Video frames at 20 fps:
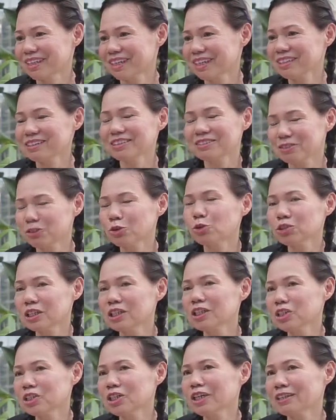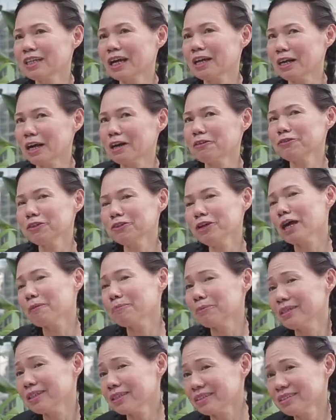it's totally changed. I feel
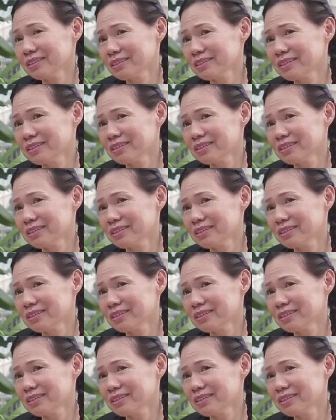happier.